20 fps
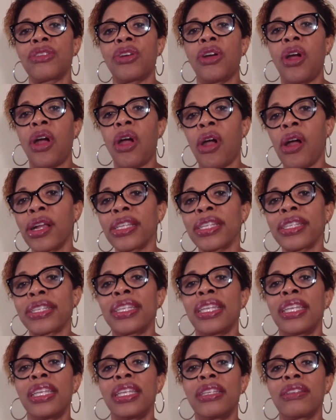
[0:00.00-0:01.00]
or heart
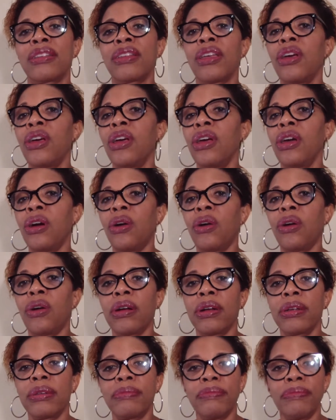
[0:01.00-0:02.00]
disease,
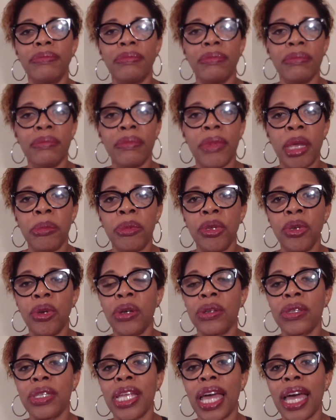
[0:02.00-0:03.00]
or maybe you're
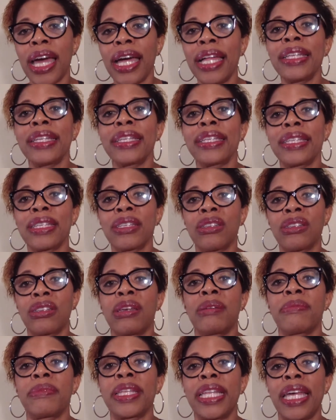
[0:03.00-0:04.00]
on dialysis or
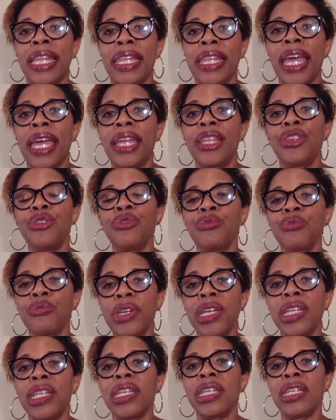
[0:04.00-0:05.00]
something like that, you
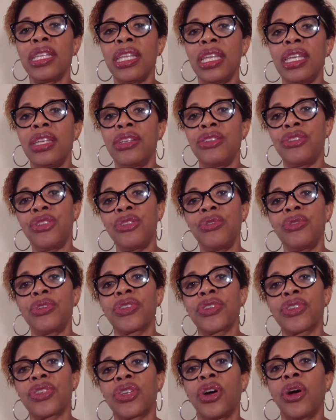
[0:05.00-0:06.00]
really need to
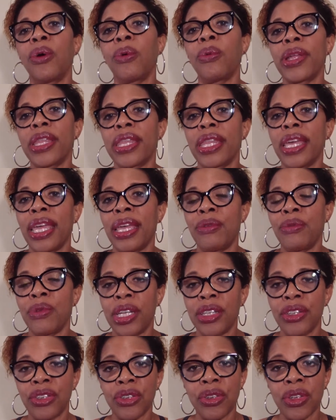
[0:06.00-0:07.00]
consult with a
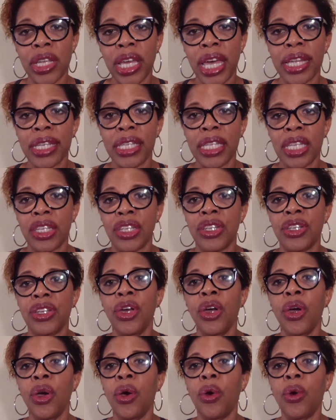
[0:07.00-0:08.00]
registered dietitian
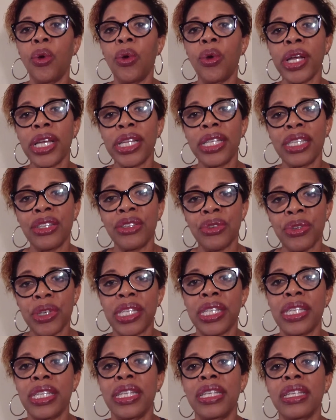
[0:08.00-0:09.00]
or a
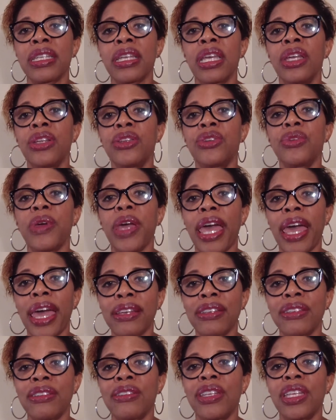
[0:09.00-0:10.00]
nutritionist to
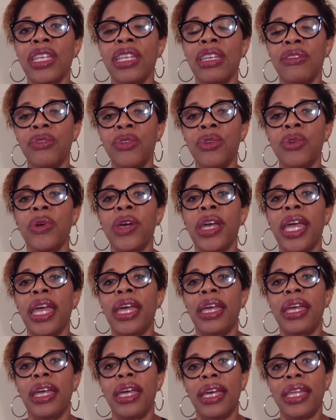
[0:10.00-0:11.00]
actually give you
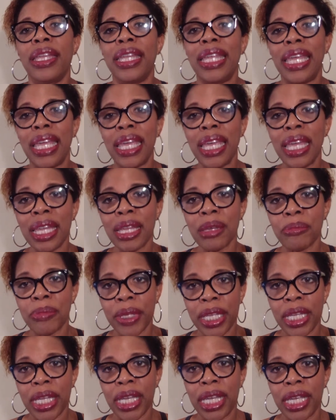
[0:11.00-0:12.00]
an eating
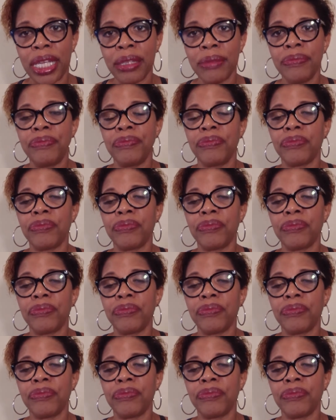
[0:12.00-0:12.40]
plan.